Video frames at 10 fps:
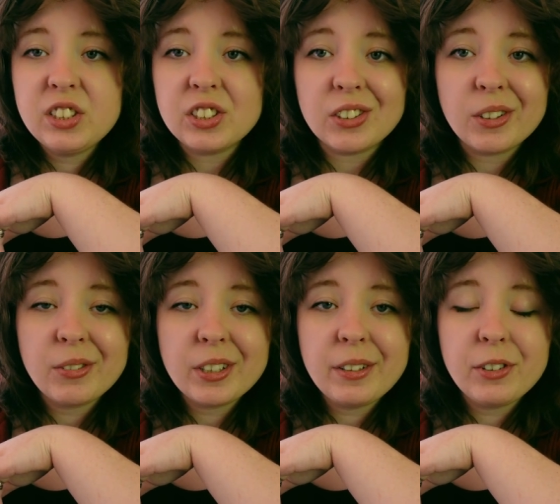Don't know
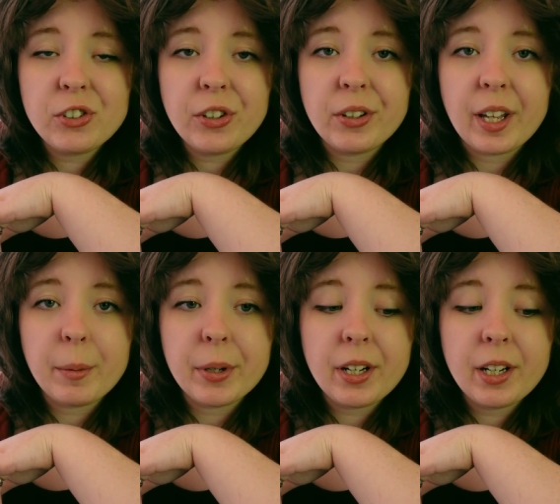if I'll even show you
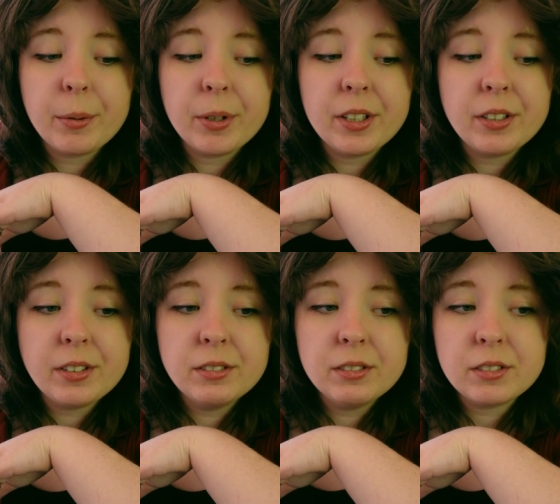that, but I
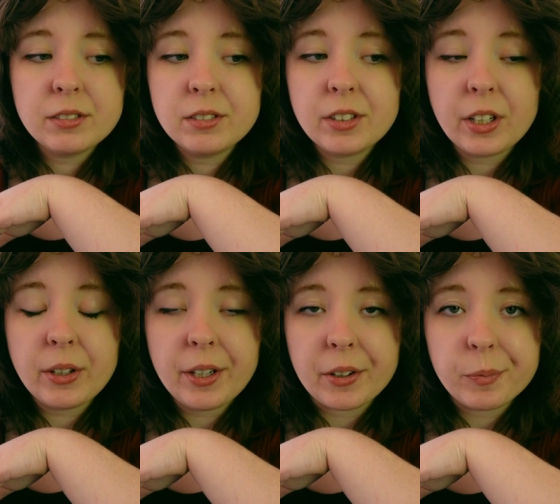will. See you
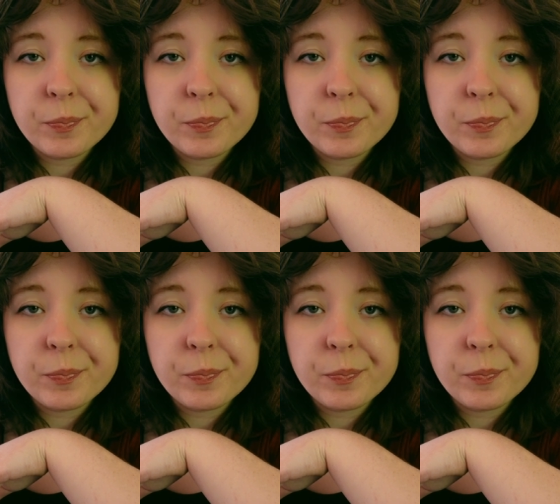later.